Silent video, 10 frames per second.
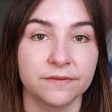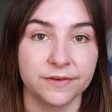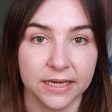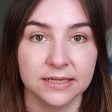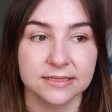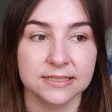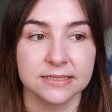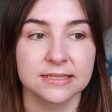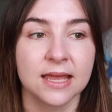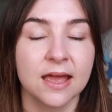
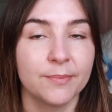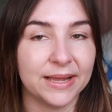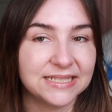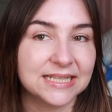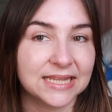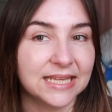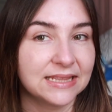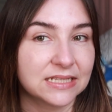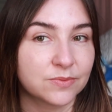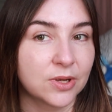fragrances, but I did like
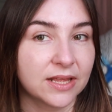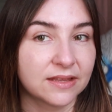this one.